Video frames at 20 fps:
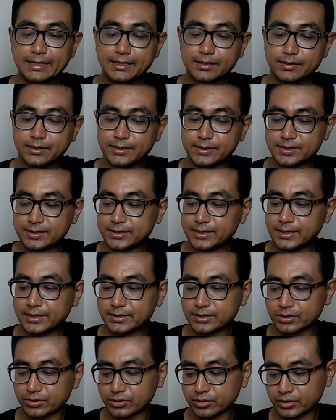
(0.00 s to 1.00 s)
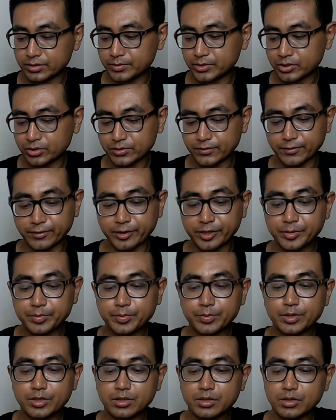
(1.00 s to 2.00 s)
It still has a good amount of grip
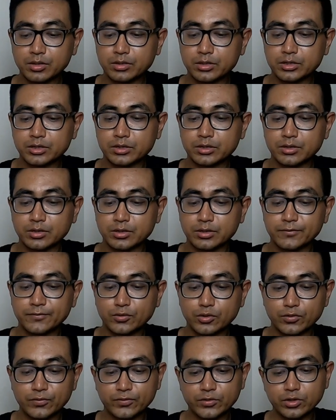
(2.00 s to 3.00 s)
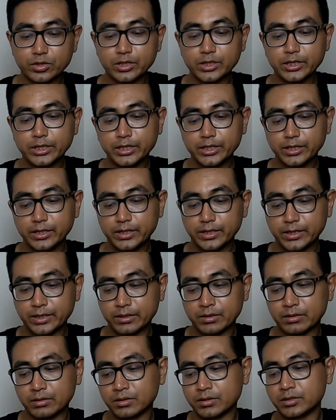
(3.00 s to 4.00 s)
on the forefoot,
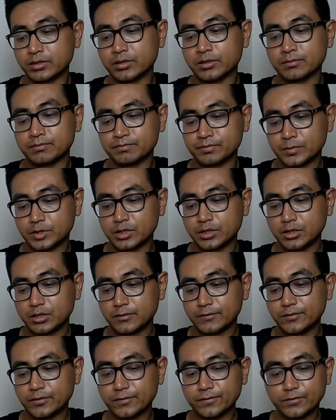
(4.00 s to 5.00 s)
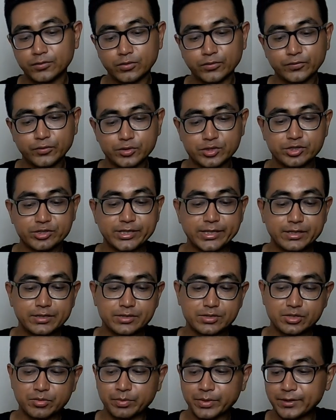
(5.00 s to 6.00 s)
and for forefoot strikers or
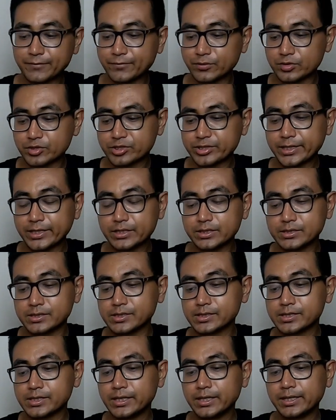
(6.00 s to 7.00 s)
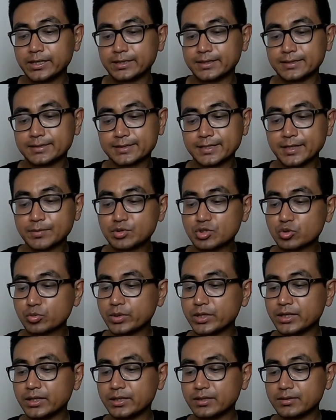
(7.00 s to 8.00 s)
midfoot strikers, this seems to
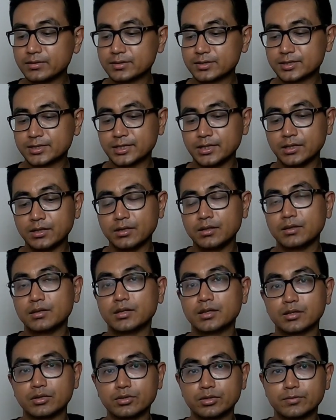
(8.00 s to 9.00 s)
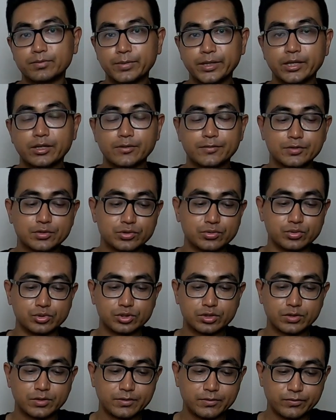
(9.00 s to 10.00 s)
be still a good pair of shoes
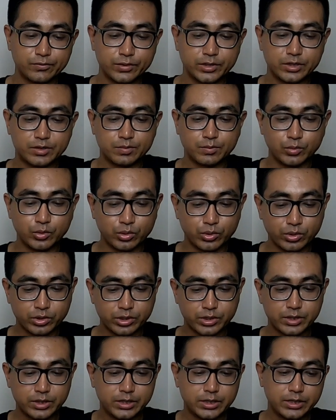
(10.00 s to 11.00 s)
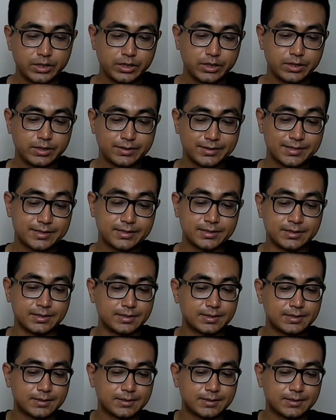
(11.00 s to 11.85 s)
worth more distance.